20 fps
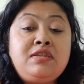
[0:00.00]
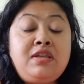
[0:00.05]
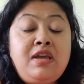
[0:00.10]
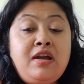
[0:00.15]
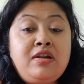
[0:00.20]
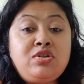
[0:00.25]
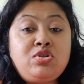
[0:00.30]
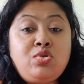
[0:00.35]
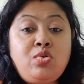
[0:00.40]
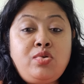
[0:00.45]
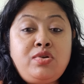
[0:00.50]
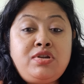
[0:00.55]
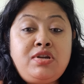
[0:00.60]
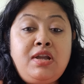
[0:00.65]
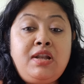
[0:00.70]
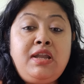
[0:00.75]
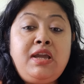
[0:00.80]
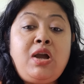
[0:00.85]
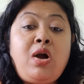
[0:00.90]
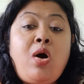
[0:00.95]
their
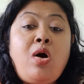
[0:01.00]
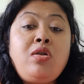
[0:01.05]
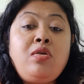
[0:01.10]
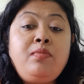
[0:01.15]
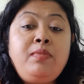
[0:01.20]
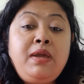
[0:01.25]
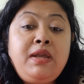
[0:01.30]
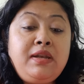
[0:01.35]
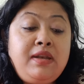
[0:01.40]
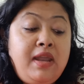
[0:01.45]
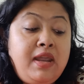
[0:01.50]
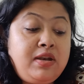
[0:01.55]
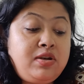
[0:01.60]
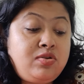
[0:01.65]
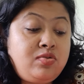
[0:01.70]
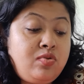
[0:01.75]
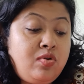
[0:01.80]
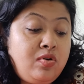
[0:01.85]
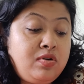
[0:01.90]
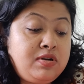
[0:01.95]
social economic
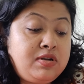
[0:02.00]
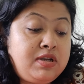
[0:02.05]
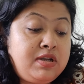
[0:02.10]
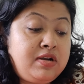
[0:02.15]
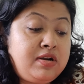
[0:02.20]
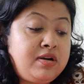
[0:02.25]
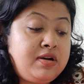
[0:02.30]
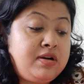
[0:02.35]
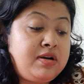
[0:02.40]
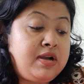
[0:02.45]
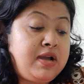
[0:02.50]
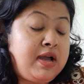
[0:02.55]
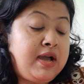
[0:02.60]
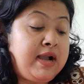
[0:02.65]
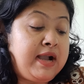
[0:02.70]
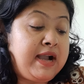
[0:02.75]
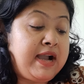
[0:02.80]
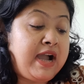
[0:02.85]
network, their